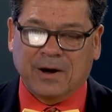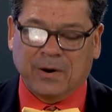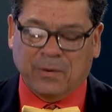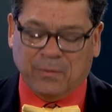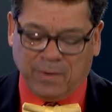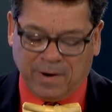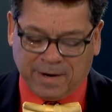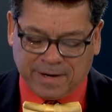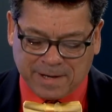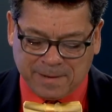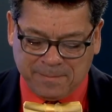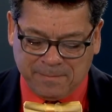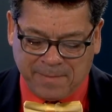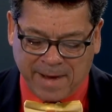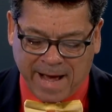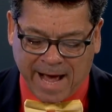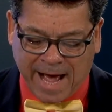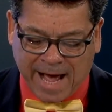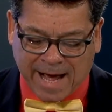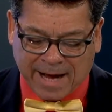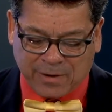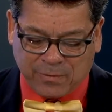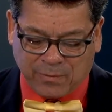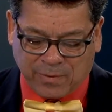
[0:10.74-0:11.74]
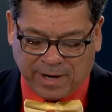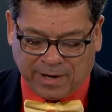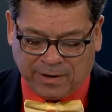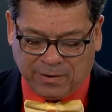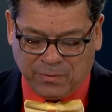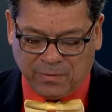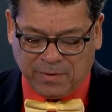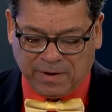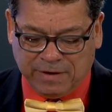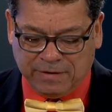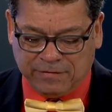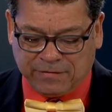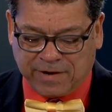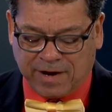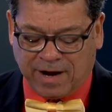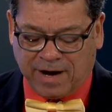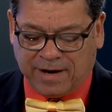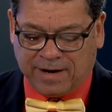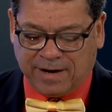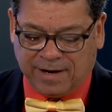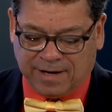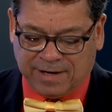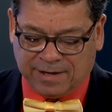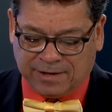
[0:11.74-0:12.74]
Welcome back. Well, we've
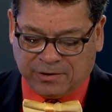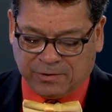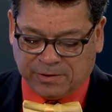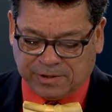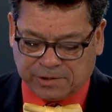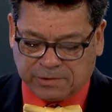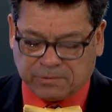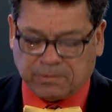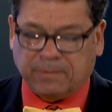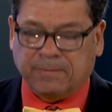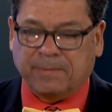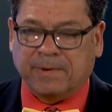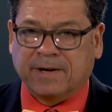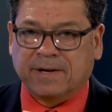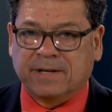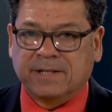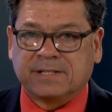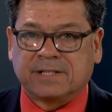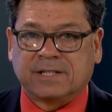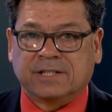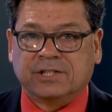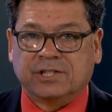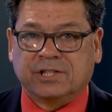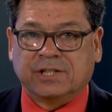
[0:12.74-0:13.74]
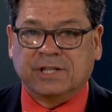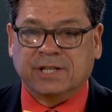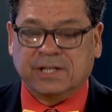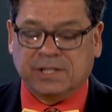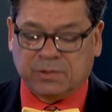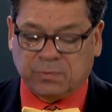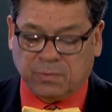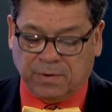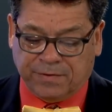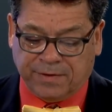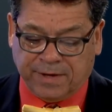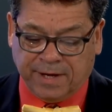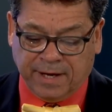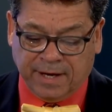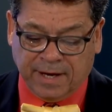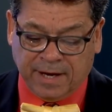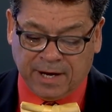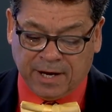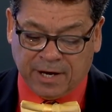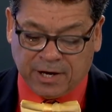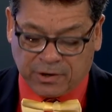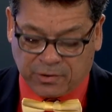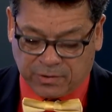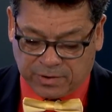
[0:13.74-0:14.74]
got on Chris Ramirez, and she's with the
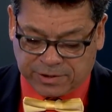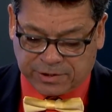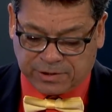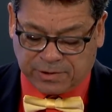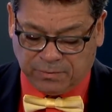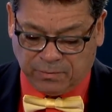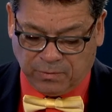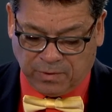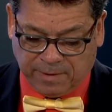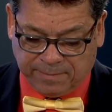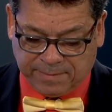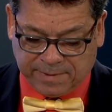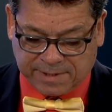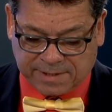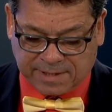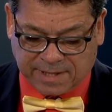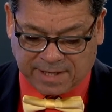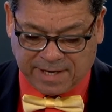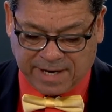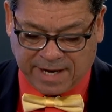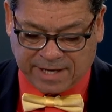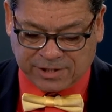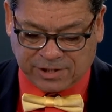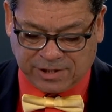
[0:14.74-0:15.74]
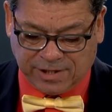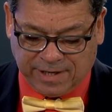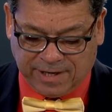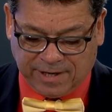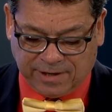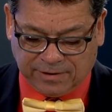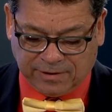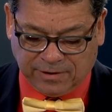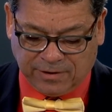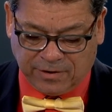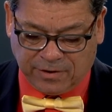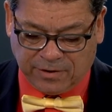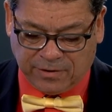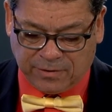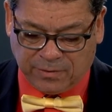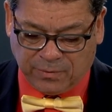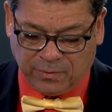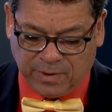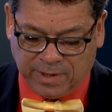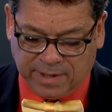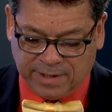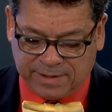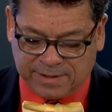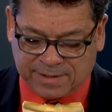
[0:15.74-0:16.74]
Christian Women's Connection here in Laguna
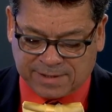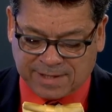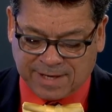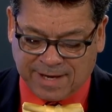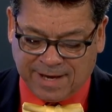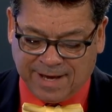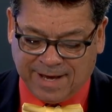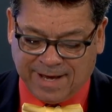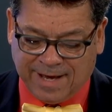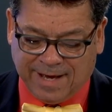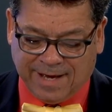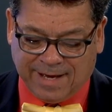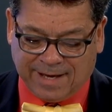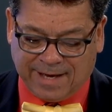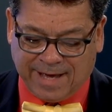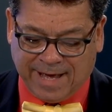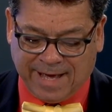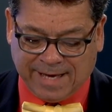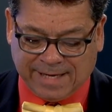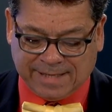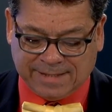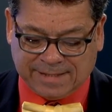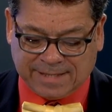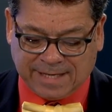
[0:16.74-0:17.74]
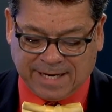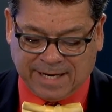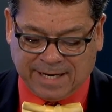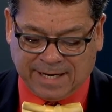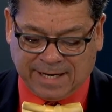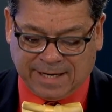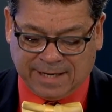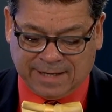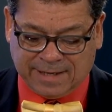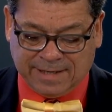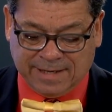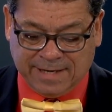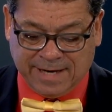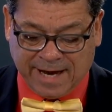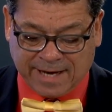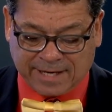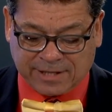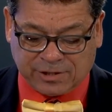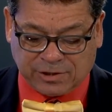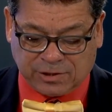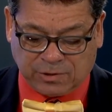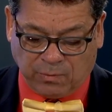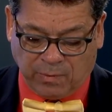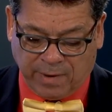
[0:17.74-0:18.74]
Woods. And uh,
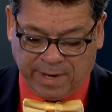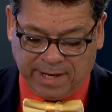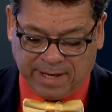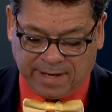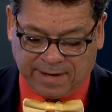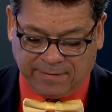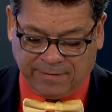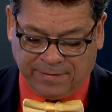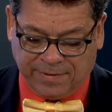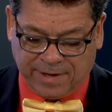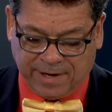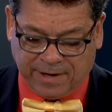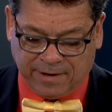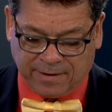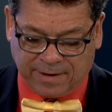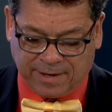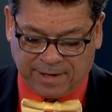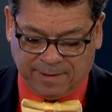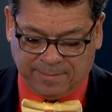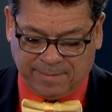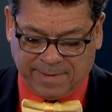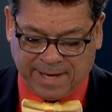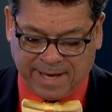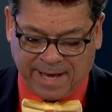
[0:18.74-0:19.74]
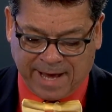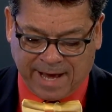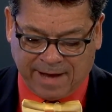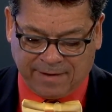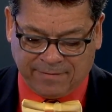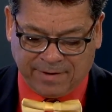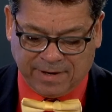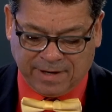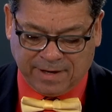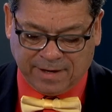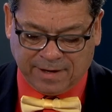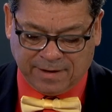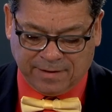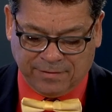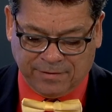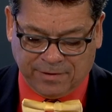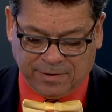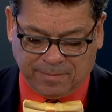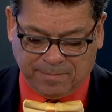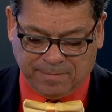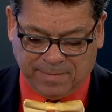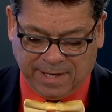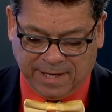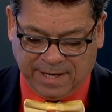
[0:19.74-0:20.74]
next week, they're going to be having
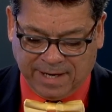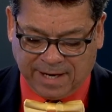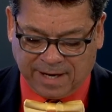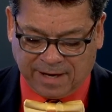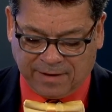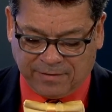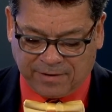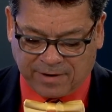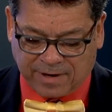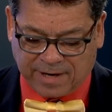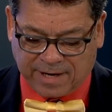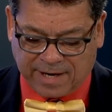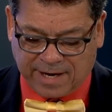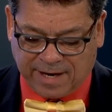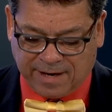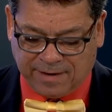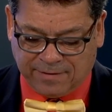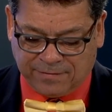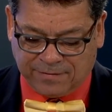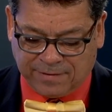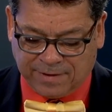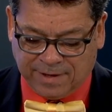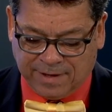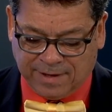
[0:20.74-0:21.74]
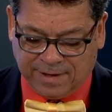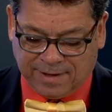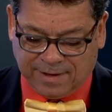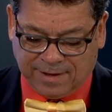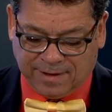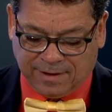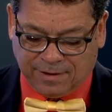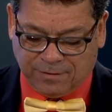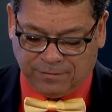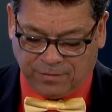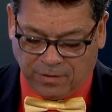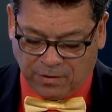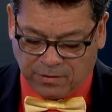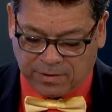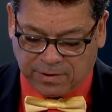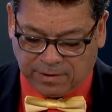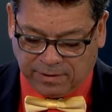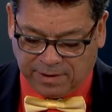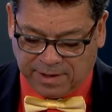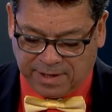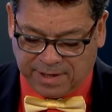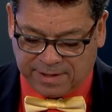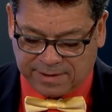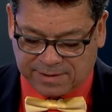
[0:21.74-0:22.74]
their meeting, and they're going to have
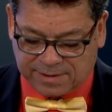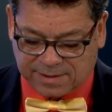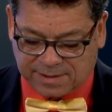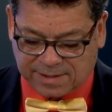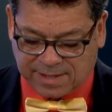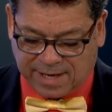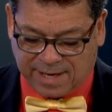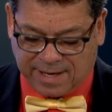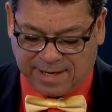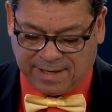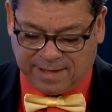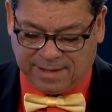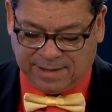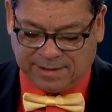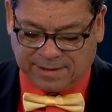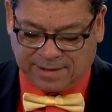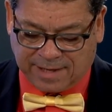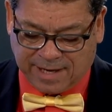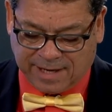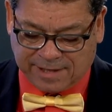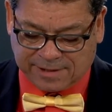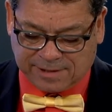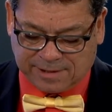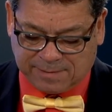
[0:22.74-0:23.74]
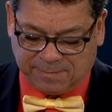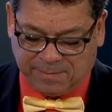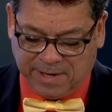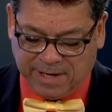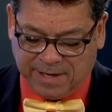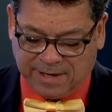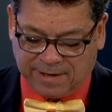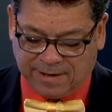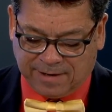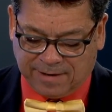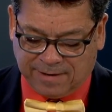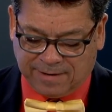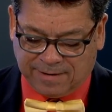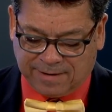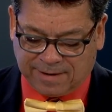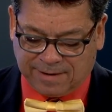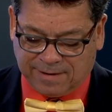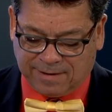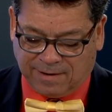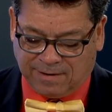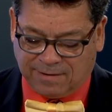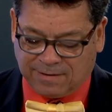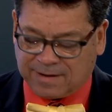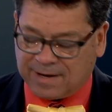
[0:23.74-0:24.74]
vocalists and a guest speaker and
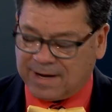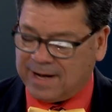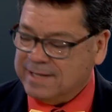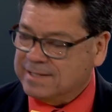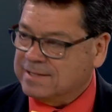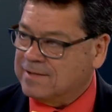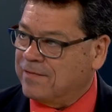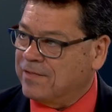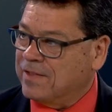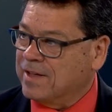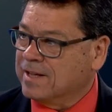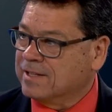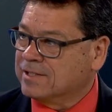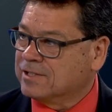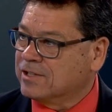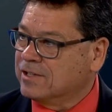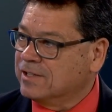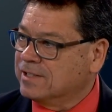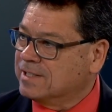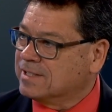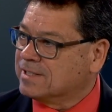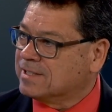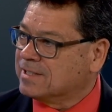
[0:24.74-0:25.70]
all kinds of things. Good to